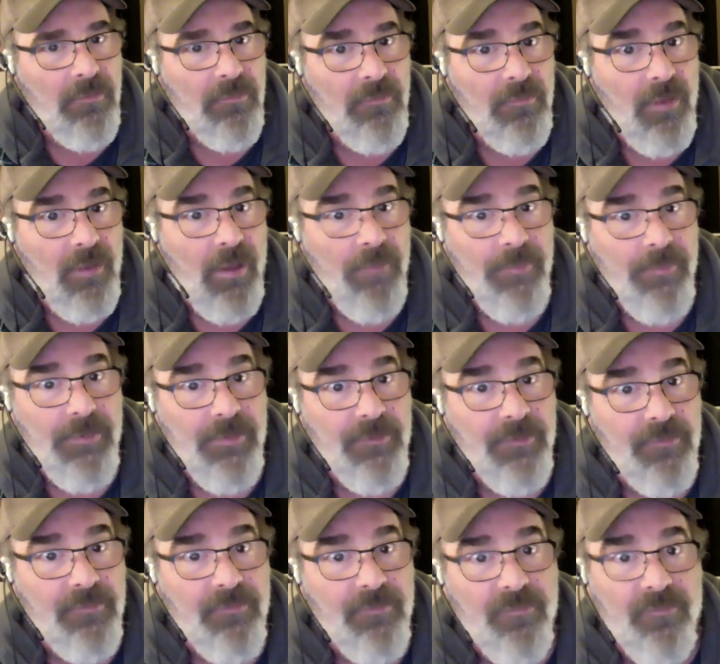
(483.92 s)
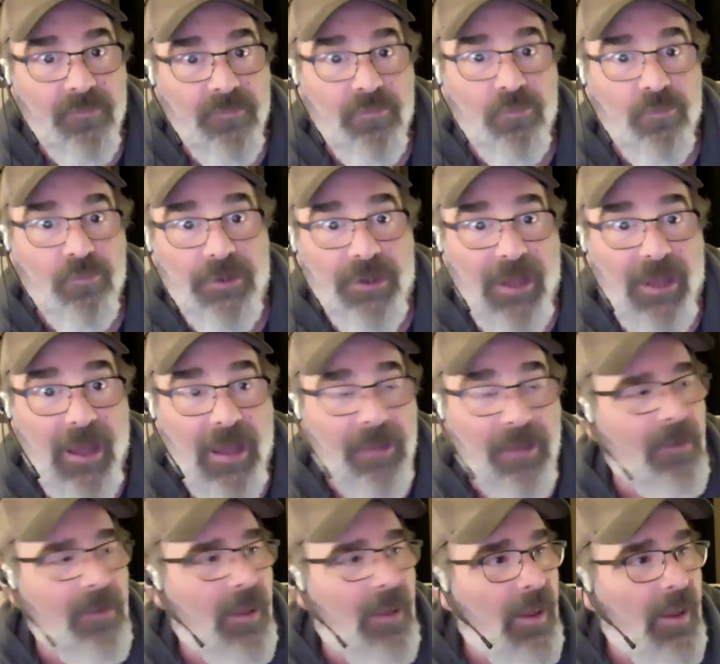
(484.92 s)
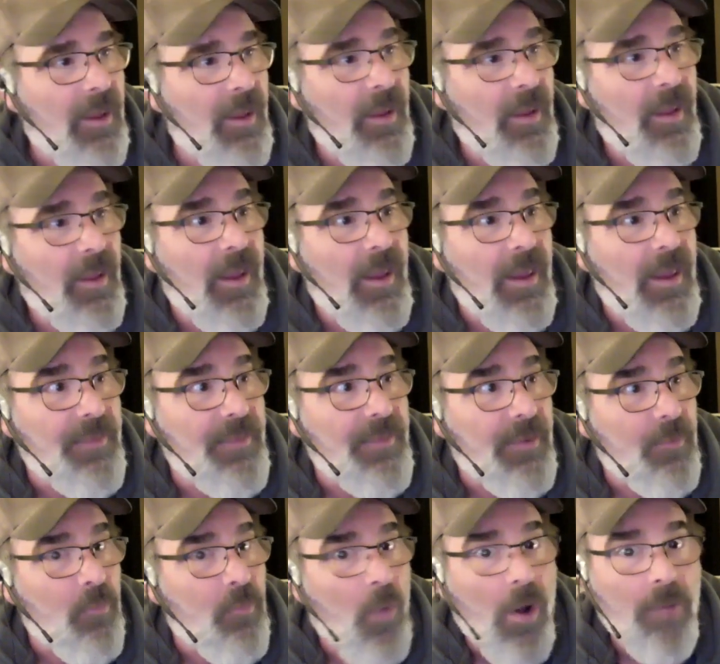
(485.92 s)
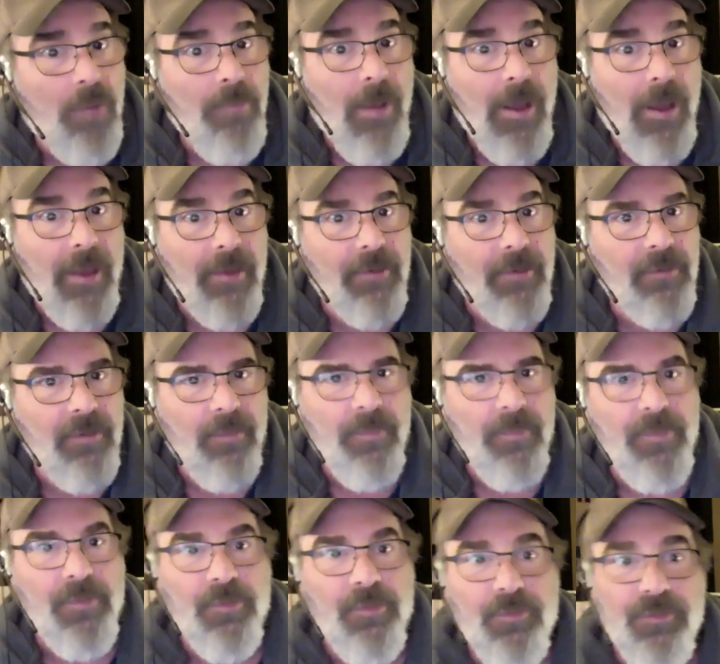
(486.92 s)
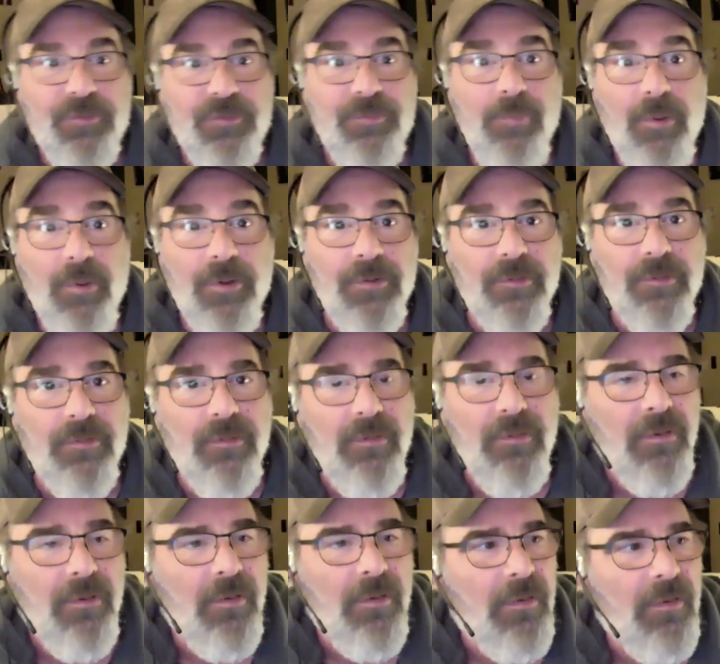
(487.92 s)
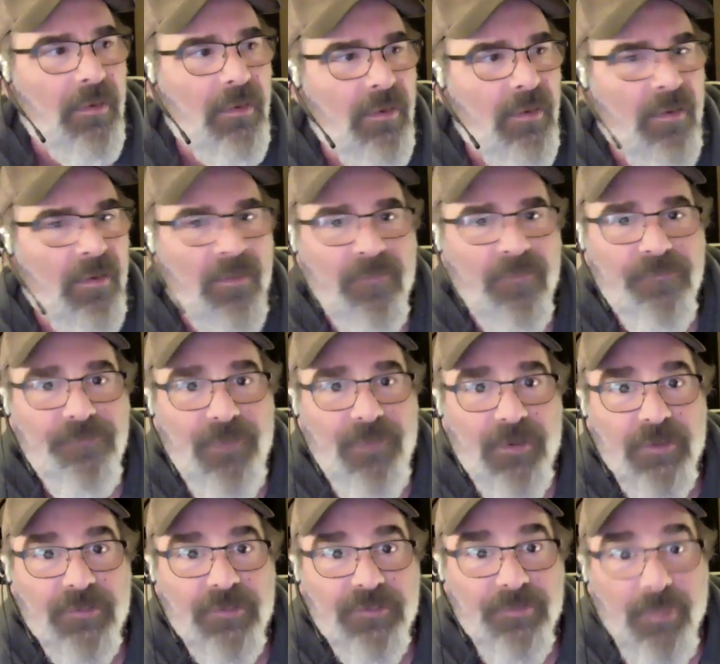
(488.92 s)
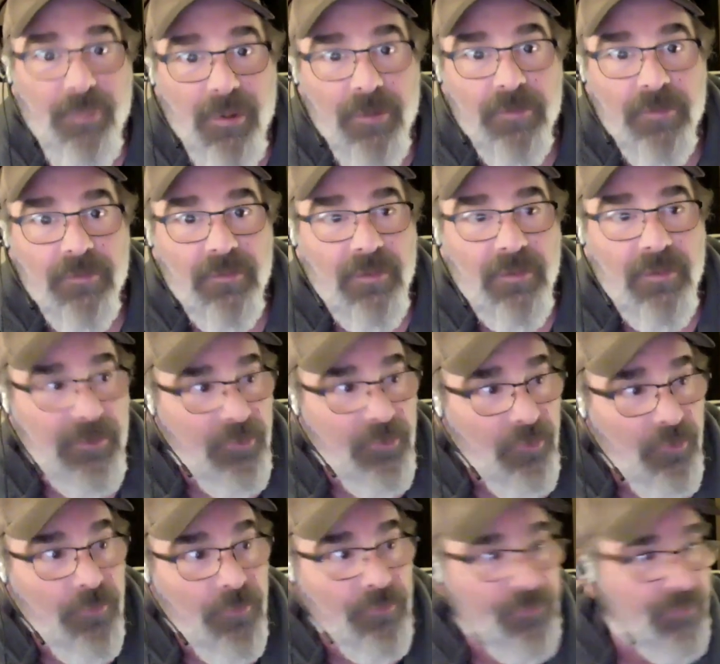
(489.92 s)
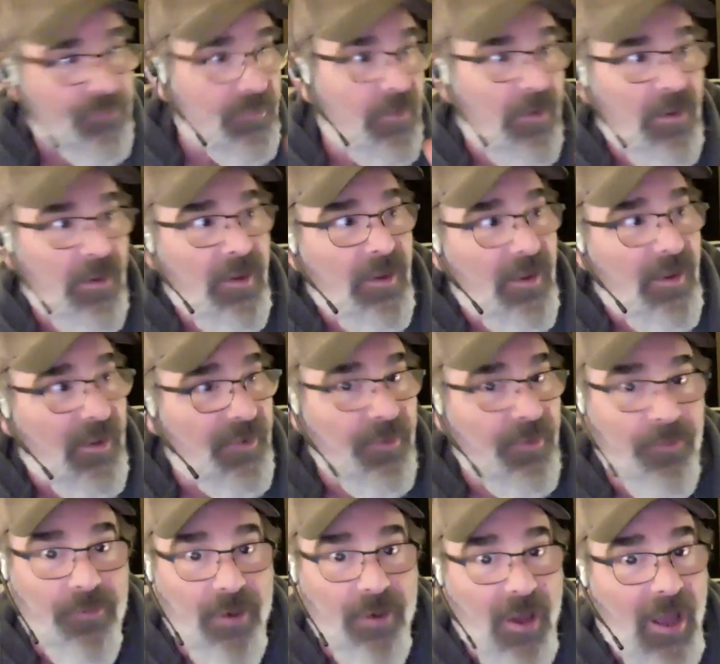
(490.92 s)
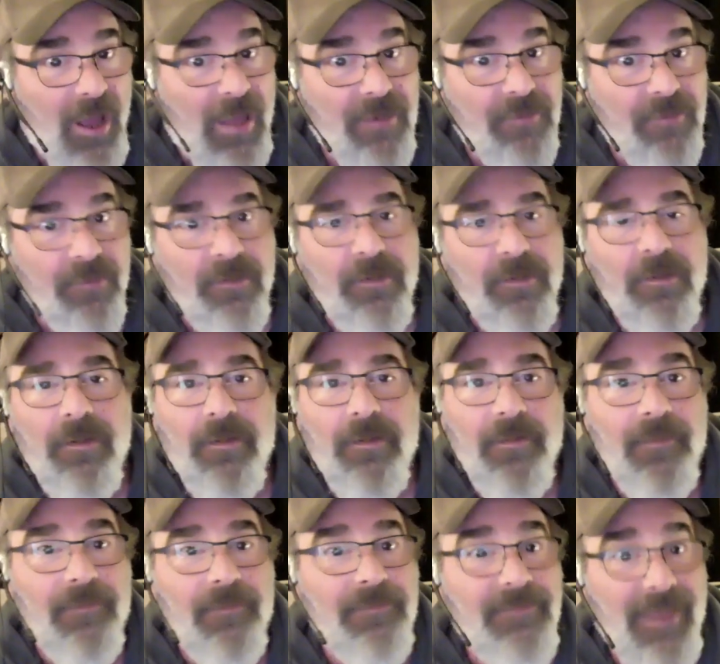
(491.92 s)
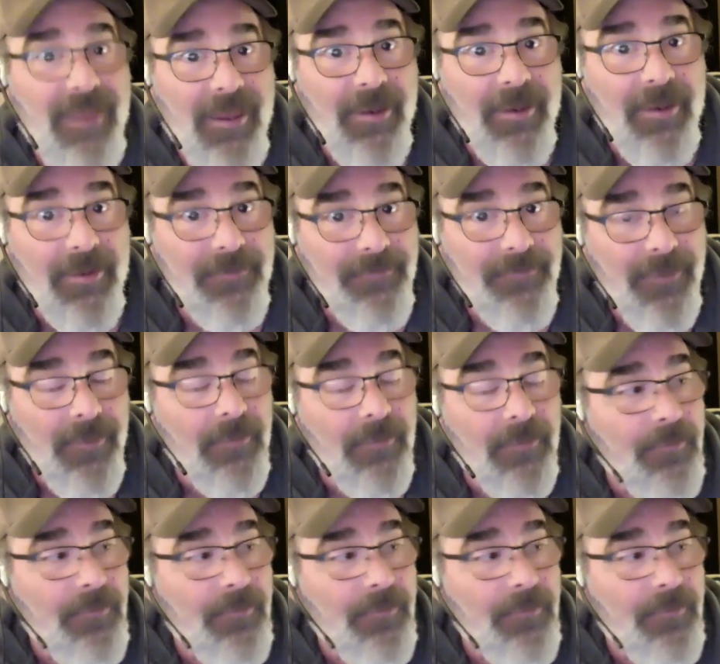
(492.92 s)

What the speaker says: I mean, really hot. And they walk by. I mean, they were smart, fucking smart, like girls, and they were hot. 10 out of 10.